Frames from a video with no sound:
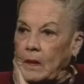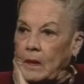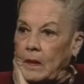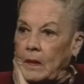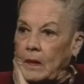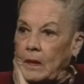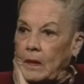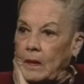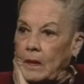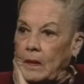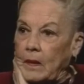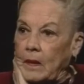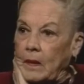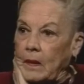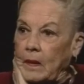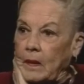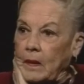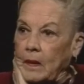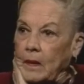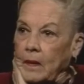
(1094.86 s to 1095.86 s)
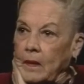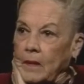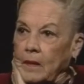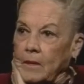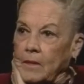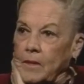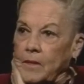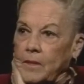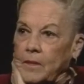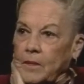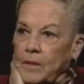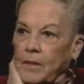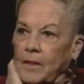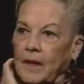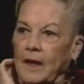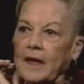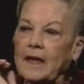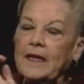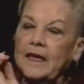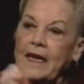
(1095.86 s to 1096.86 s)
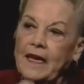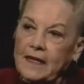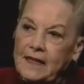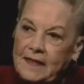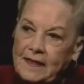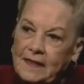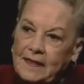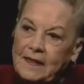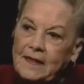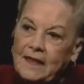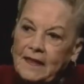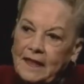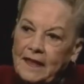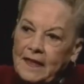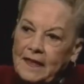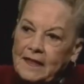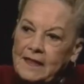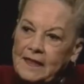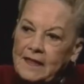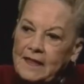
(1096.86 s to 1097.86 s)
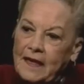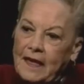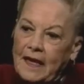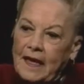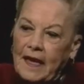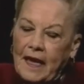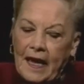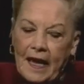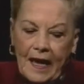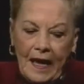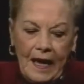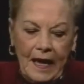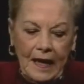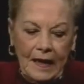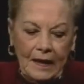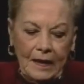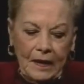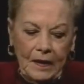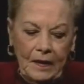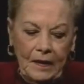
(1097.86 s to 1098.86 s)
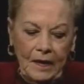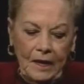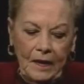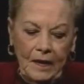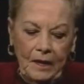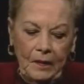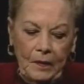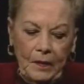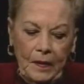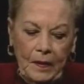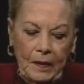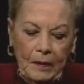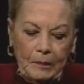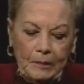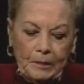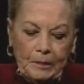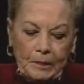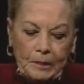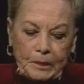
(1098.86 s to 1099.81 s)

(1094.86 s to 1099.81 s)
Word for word: this time, though, he became ill. Did he not? Yes. yes. And. And uh, he um,